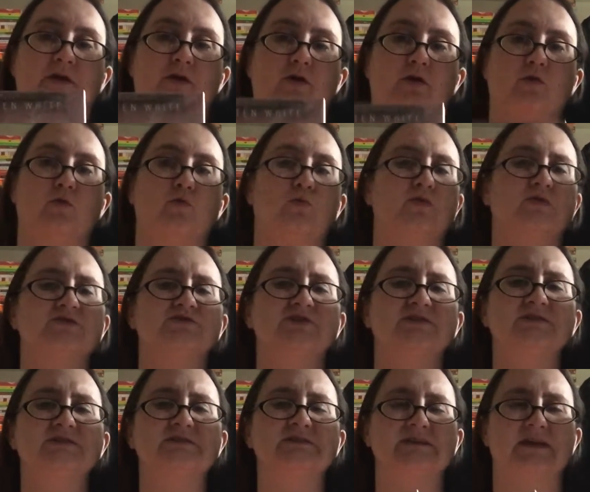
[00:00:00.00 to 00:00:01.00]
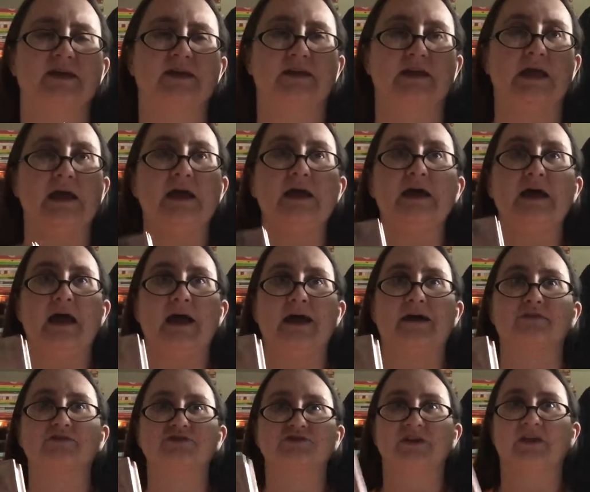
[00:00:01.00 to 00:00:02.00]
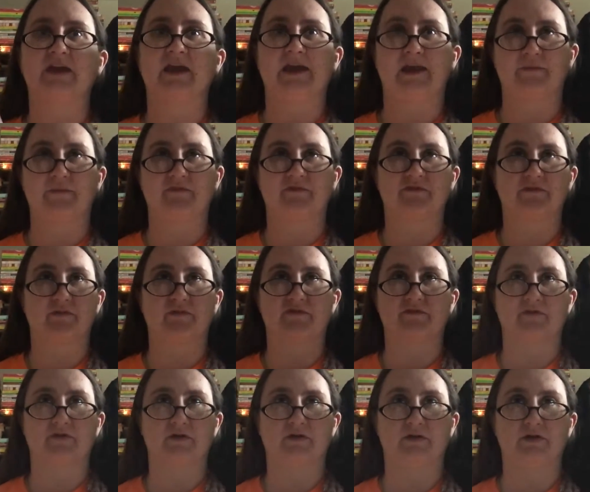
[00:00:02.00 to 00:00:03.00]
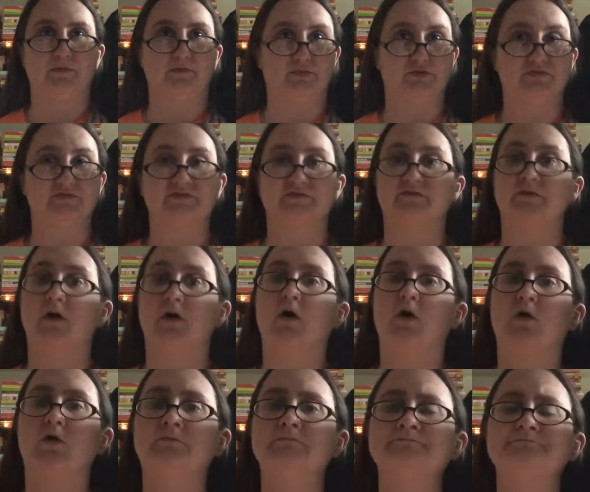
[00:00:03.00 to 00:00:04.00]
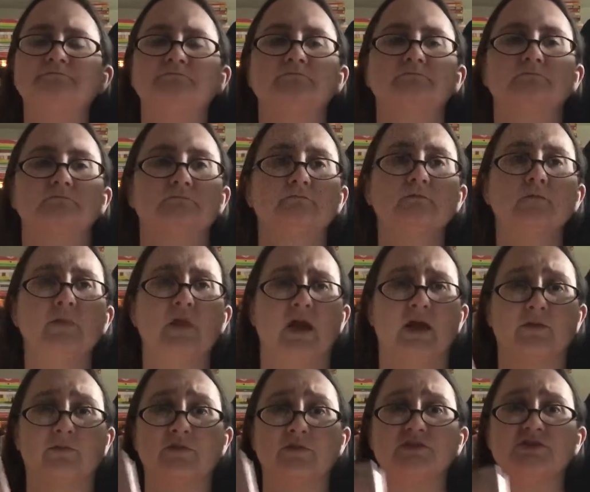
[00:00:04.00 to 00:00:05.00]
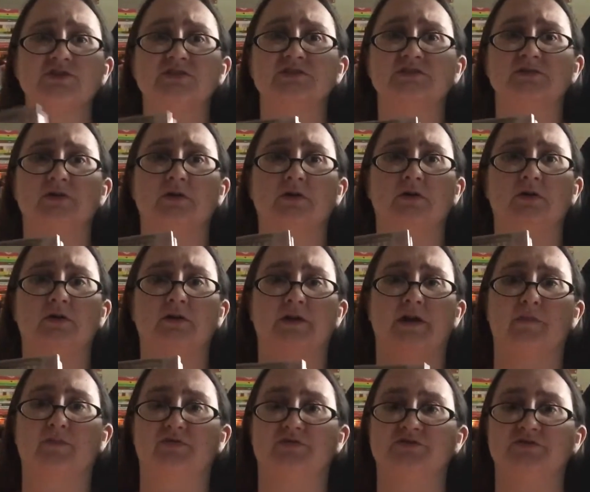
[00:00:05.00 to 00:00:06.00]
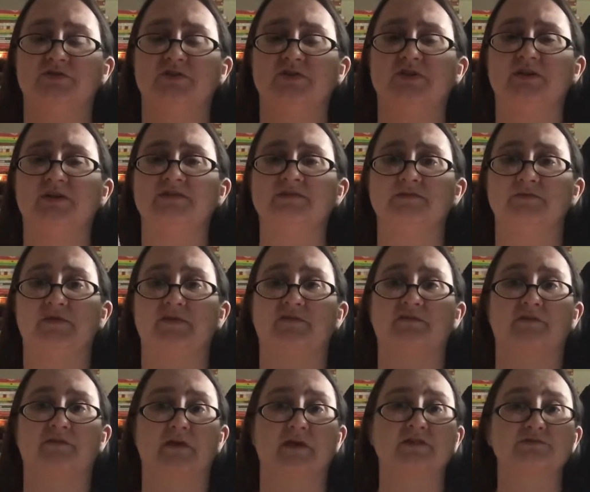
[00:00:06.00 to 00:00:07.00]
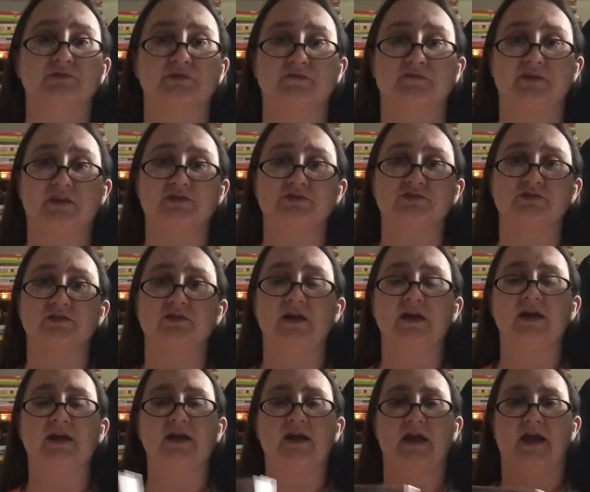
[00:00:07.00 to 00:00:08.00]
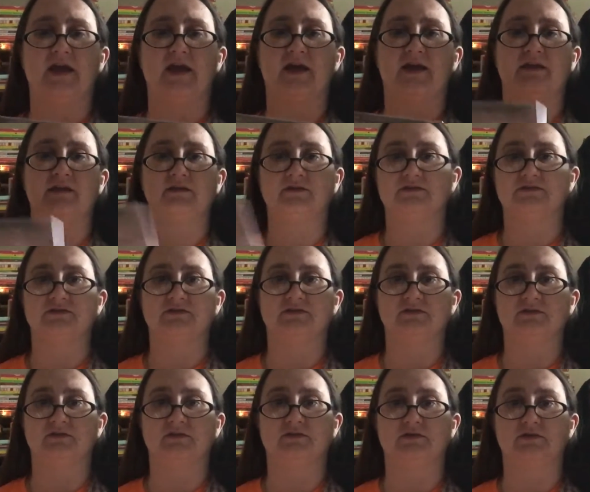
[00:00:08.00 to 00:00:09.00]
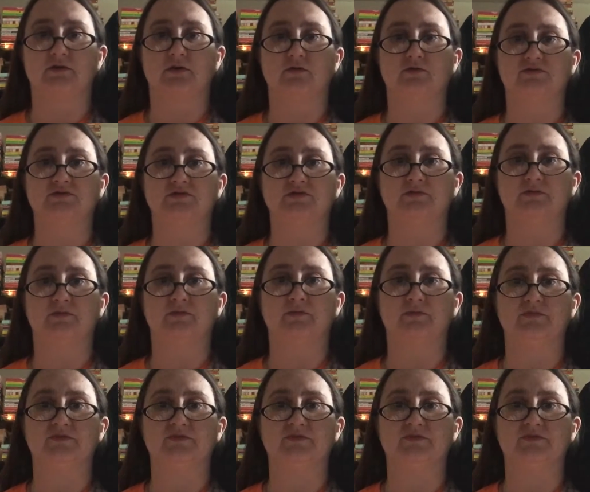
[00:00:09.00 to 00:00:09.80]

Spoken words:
her origins and how she came from a very abusive home. And when she saw an opportunity to be friends with Victor and, to